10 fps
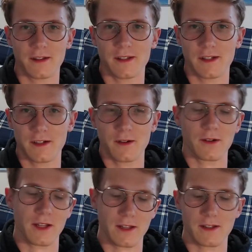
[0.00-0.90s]
and then
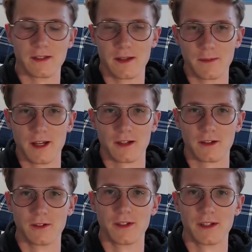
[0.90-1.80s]
again the same
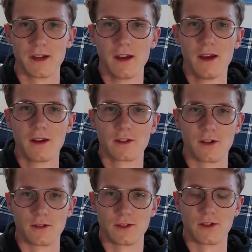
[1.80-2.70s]
technical debt
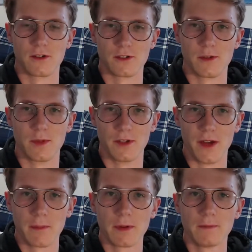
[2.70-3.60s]
starts to build up.